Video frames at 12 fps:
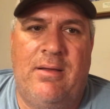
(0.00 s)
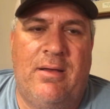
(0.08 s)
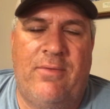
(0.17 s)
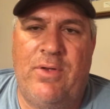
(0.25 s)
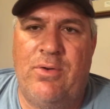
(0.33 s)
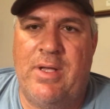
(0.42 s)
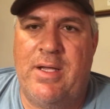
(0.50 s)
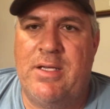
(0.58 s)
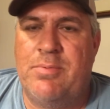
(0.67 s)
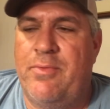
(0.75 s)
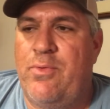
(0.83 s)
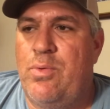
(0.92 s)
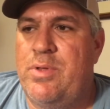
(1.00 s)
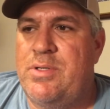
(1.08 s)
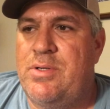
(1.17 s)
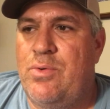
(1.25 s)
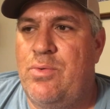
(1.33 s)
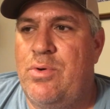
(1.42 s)
a few days before the
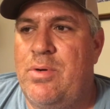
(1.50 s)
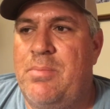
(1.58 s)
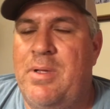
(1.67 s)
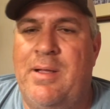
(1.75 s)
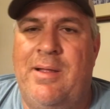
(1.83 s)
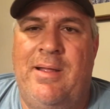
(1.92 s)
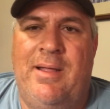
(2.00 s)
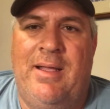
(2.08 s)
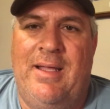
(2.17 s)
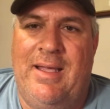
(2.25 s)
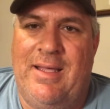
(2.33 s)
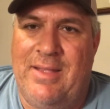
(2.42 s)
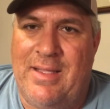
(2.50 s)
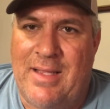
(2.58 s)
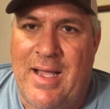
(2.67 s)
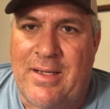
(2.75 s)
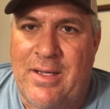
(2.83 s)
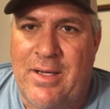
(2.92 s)
storm, and then
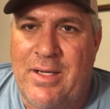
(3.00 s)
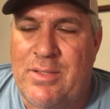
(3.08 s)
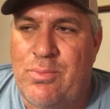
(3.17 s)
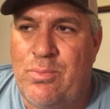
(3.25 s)
like us,